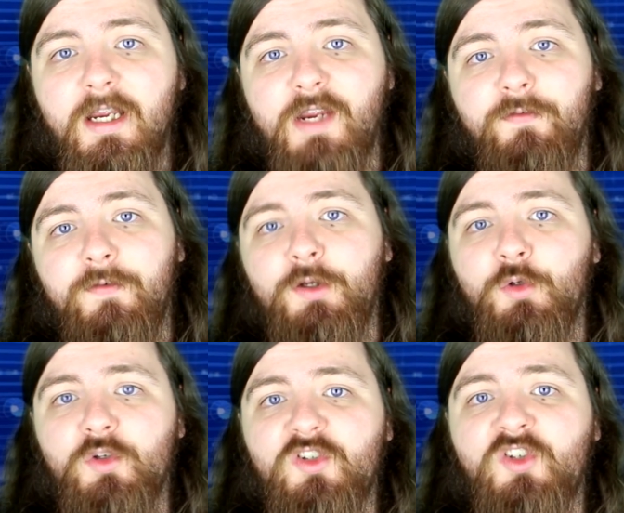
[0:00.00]
if
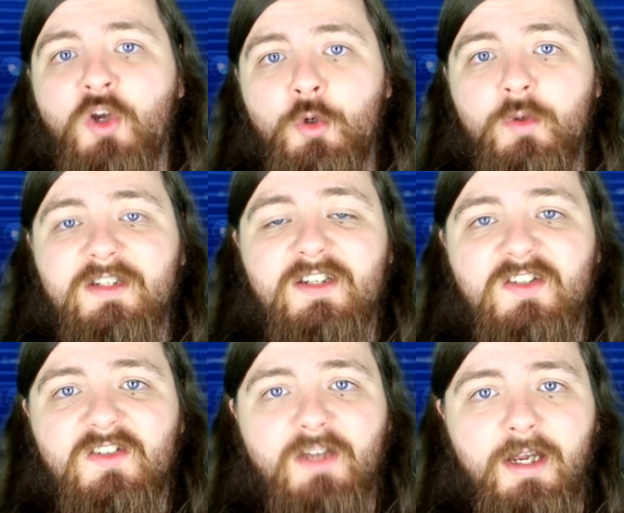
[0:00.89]
you so
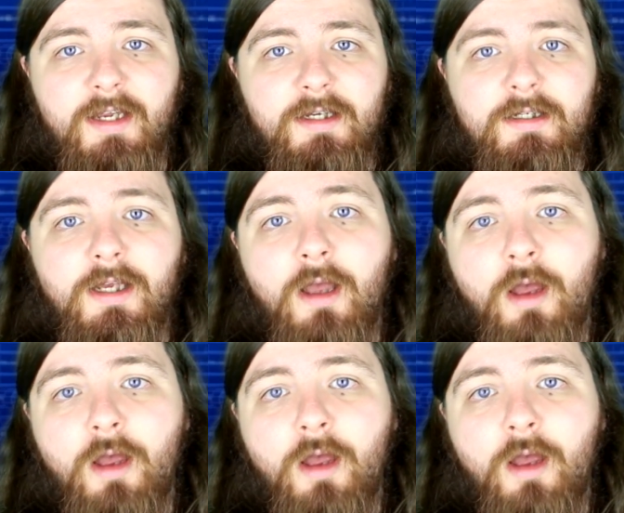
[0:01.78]
desire.